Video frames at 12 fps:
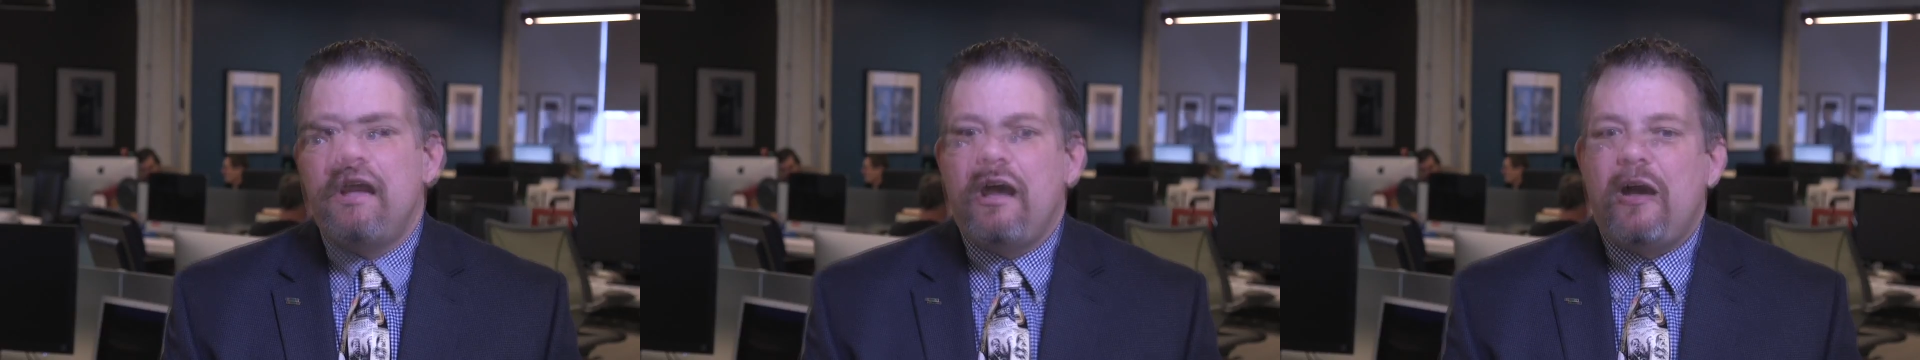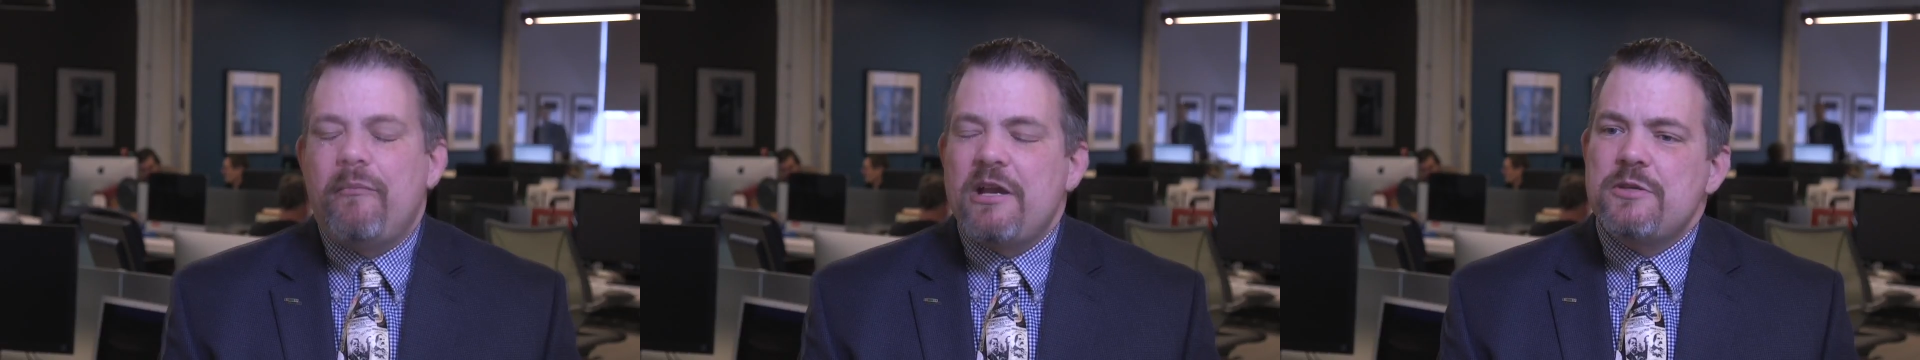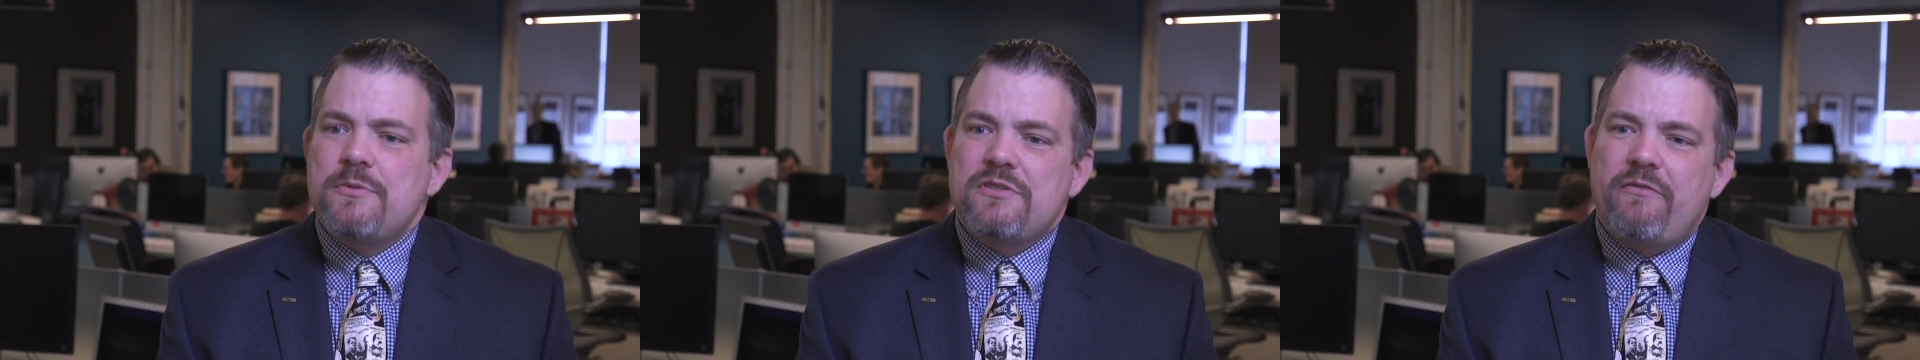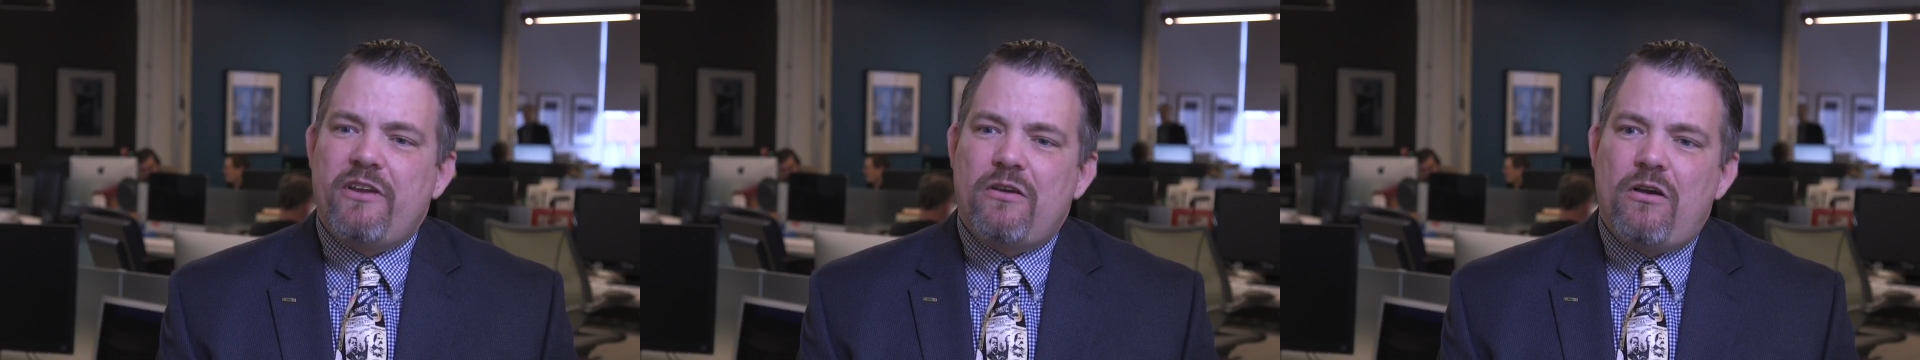Uh, my
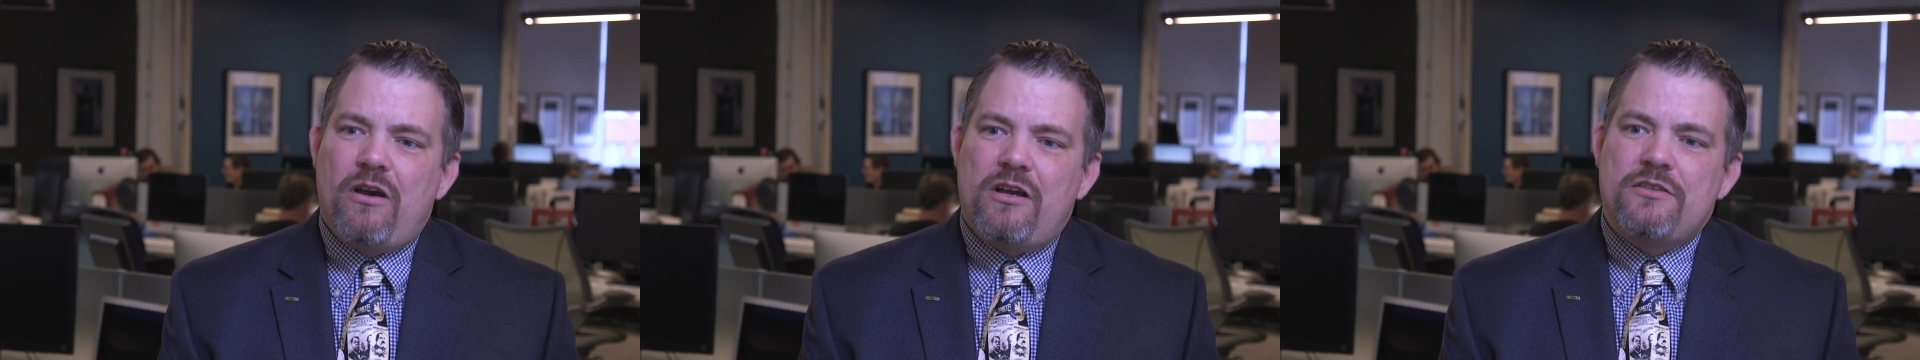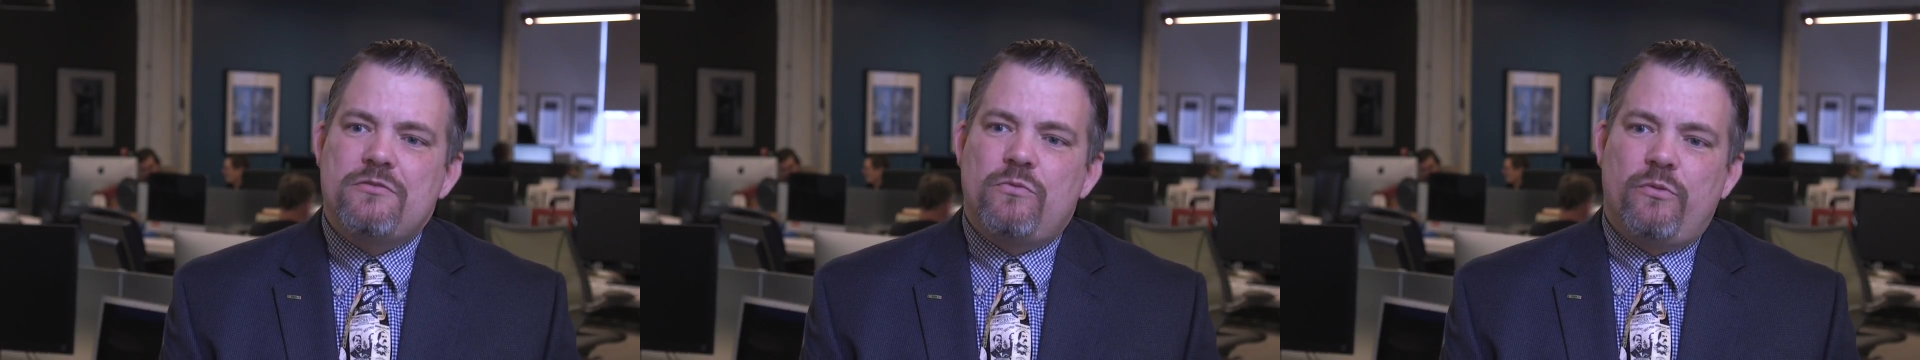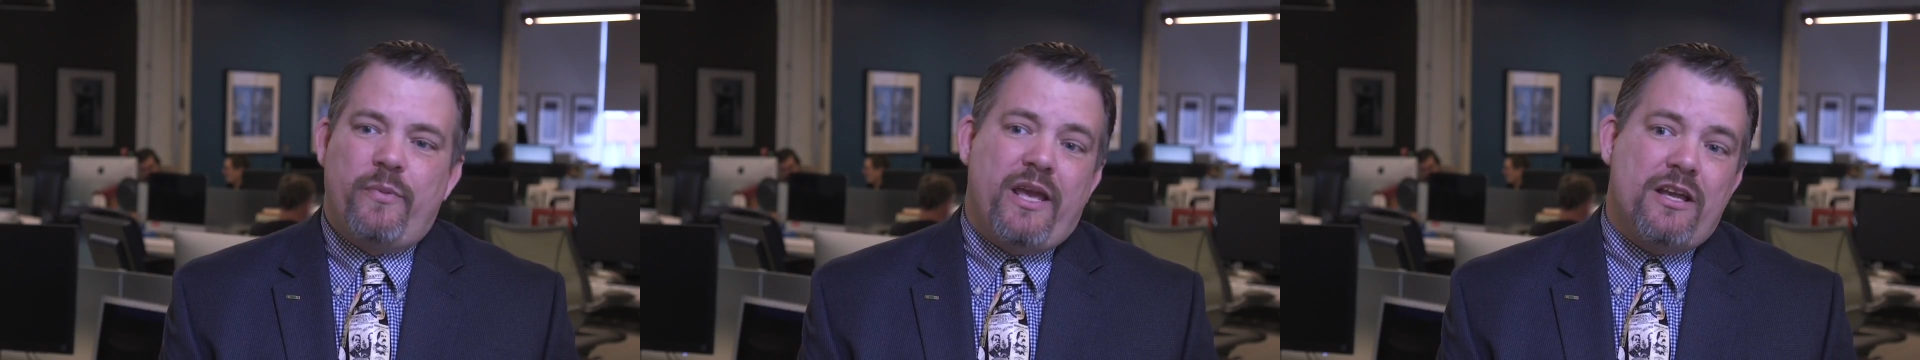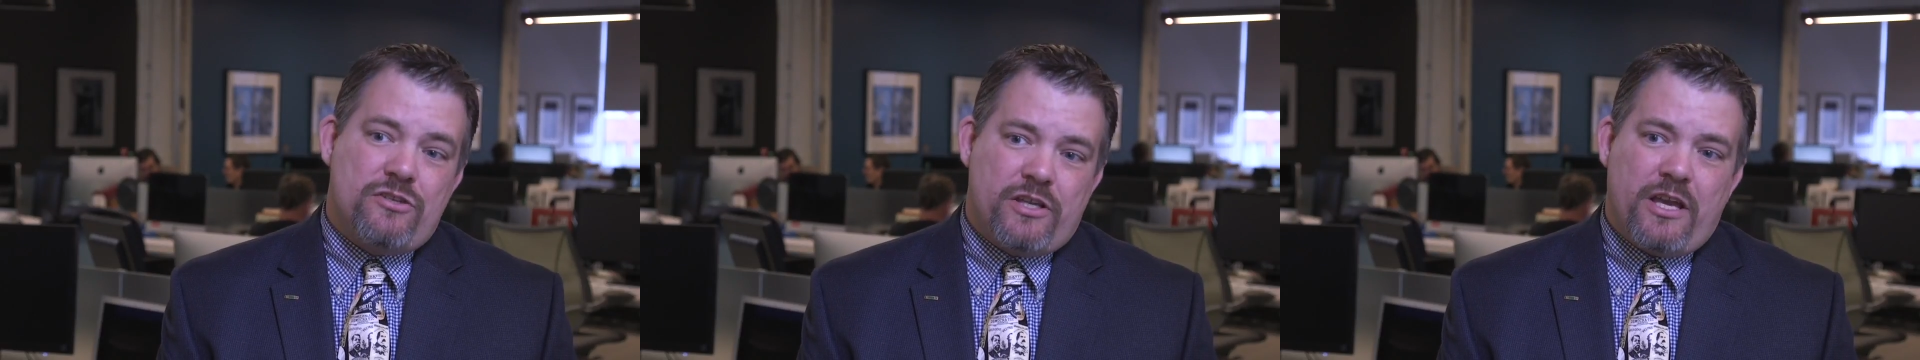specific cause will
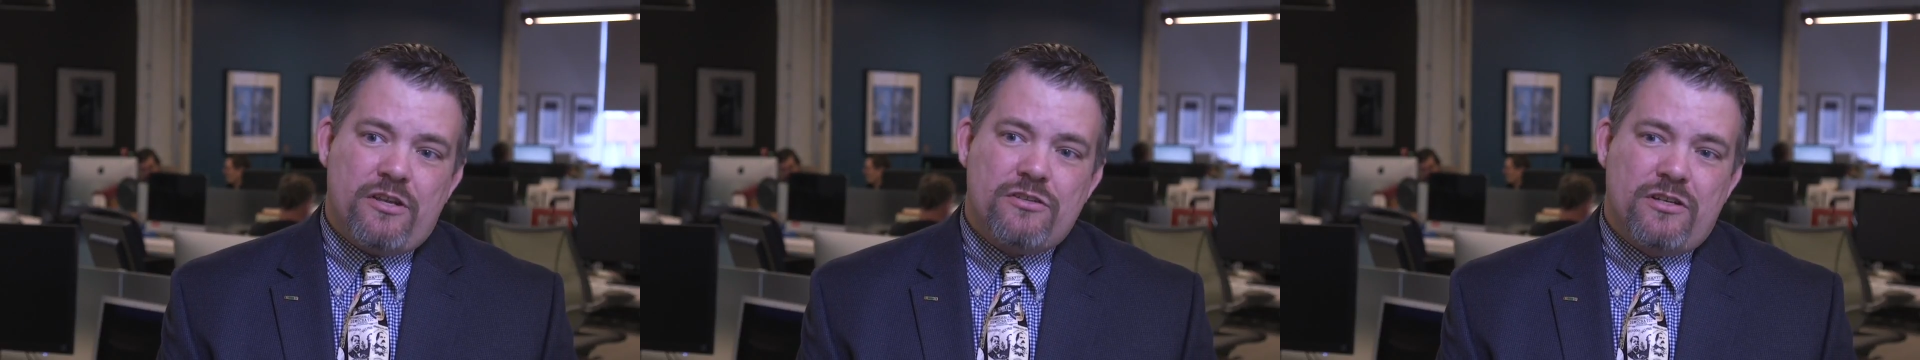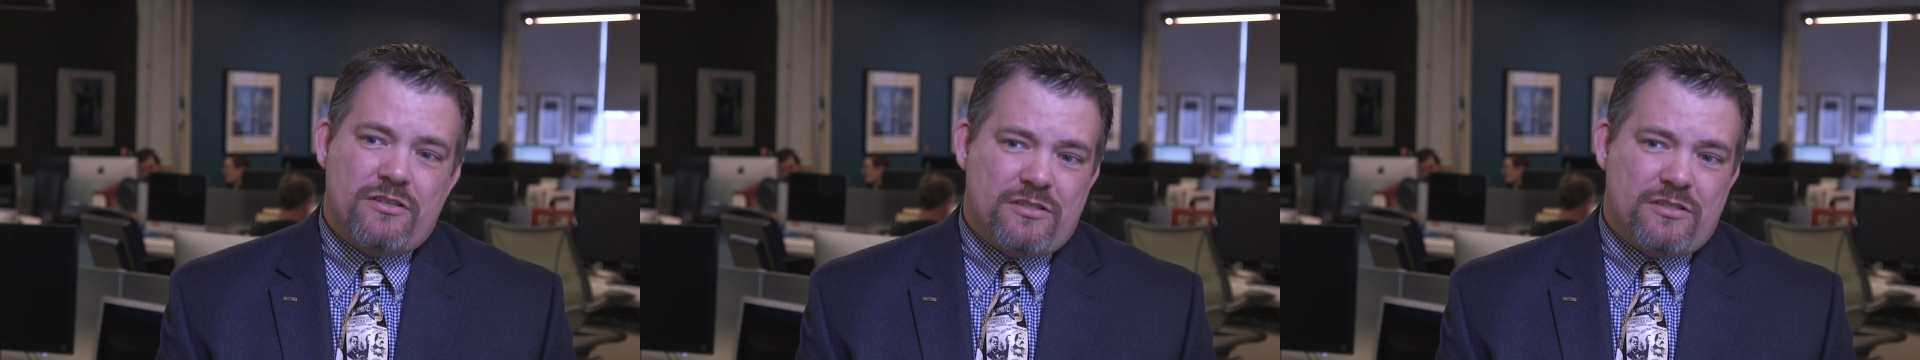be education.